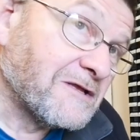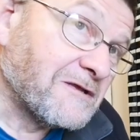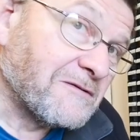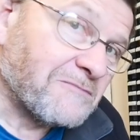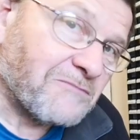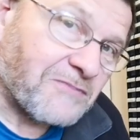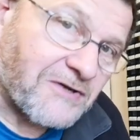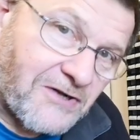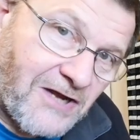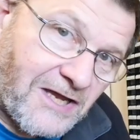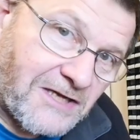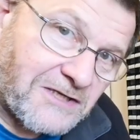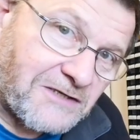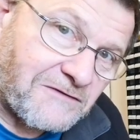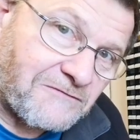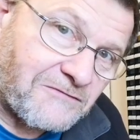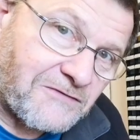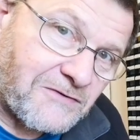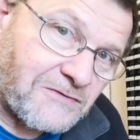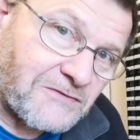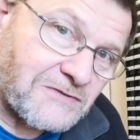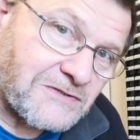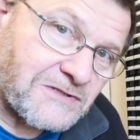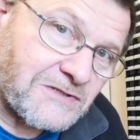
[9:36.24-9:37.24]
It'd be great if
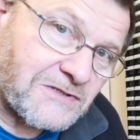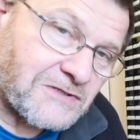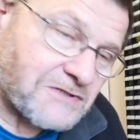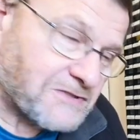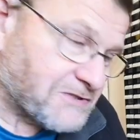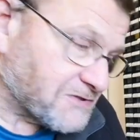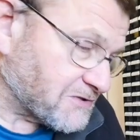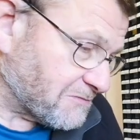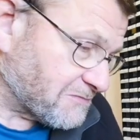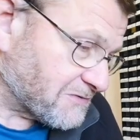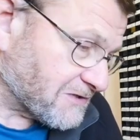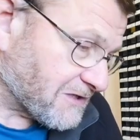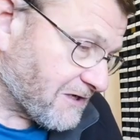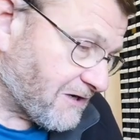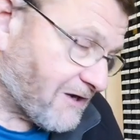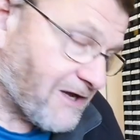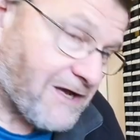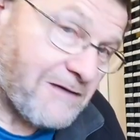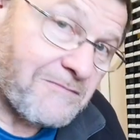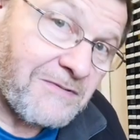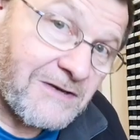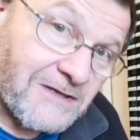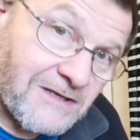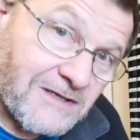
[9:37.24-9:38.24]
you could
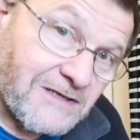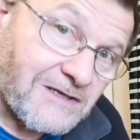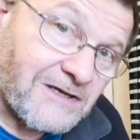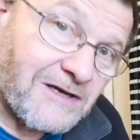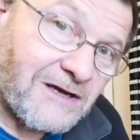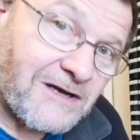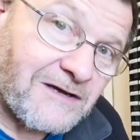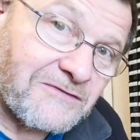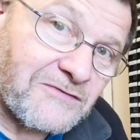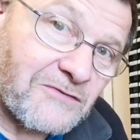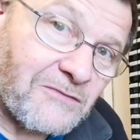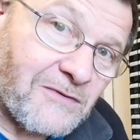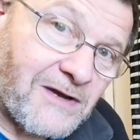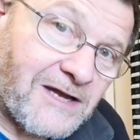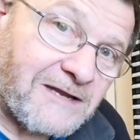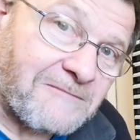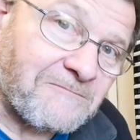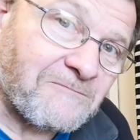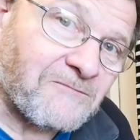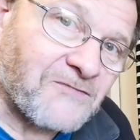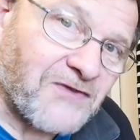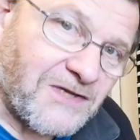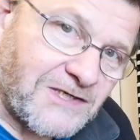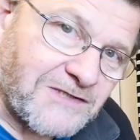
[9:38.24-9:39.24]
subscribe. Either way,
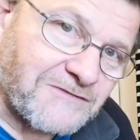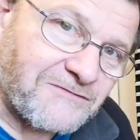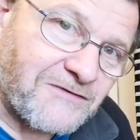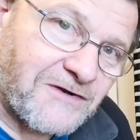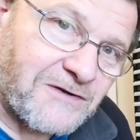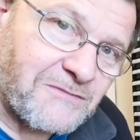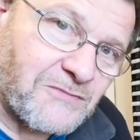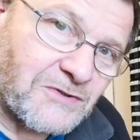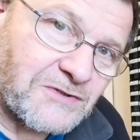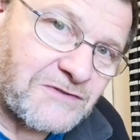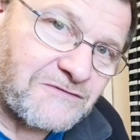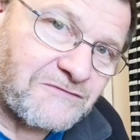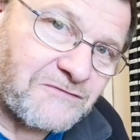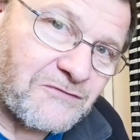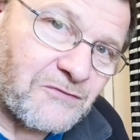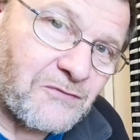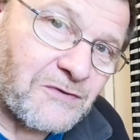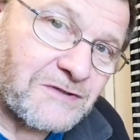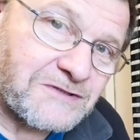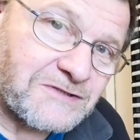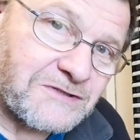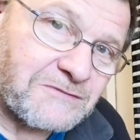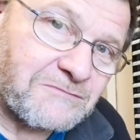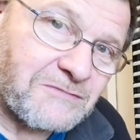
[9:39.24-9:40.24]
thanks very much for
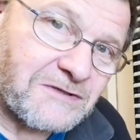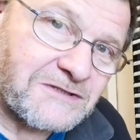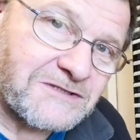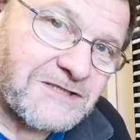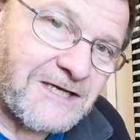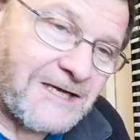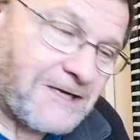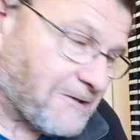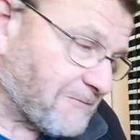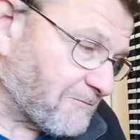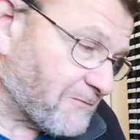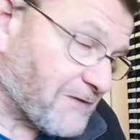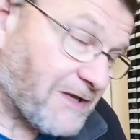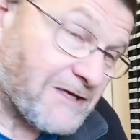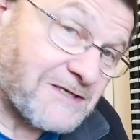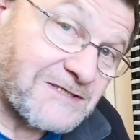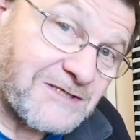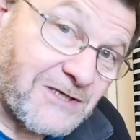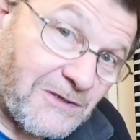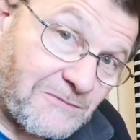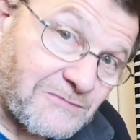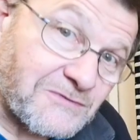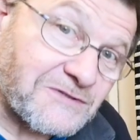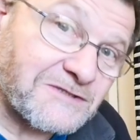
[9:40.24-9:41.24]
watching my channel, and
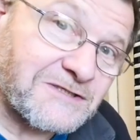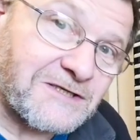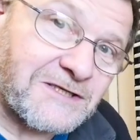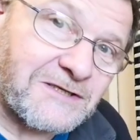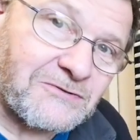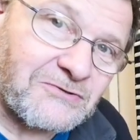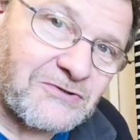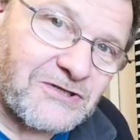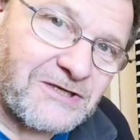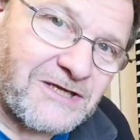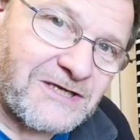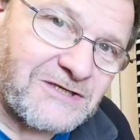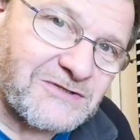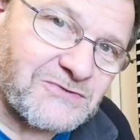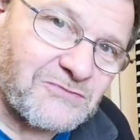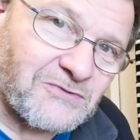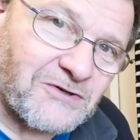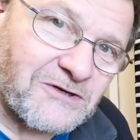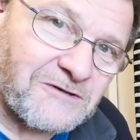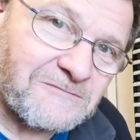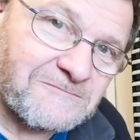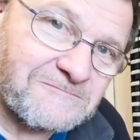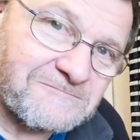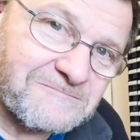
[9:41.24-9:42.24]
hope to see you on the next
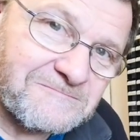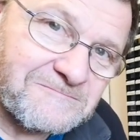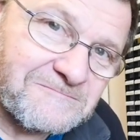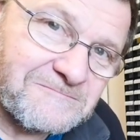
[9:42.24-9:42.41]
one.